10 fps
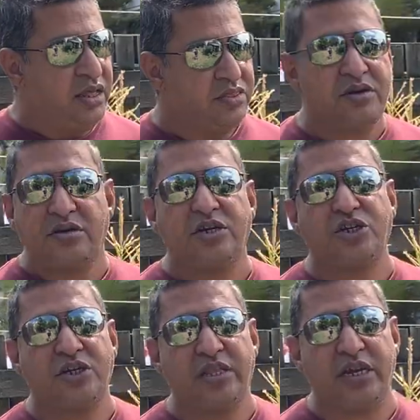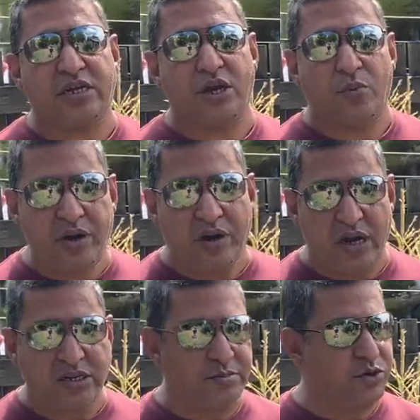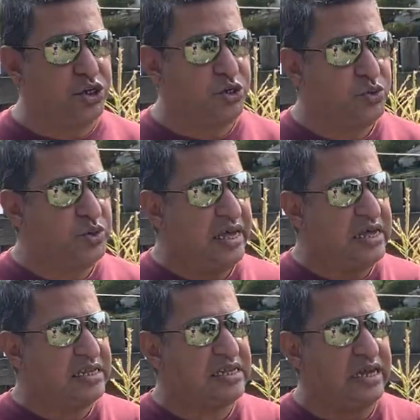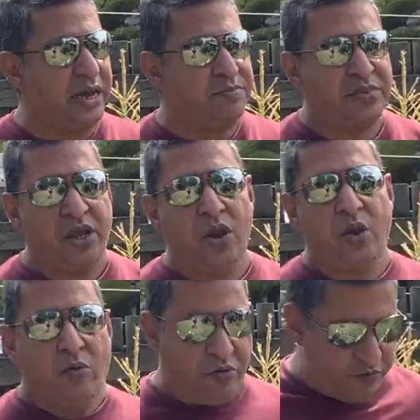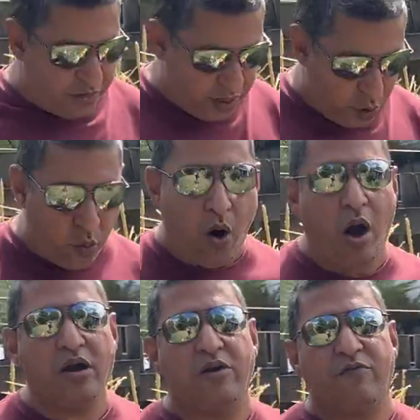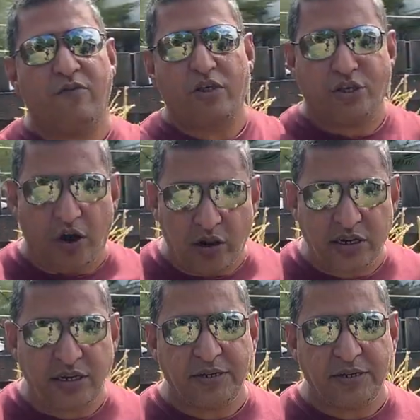The tradition that we are accustomed to is we fill a wok with salt.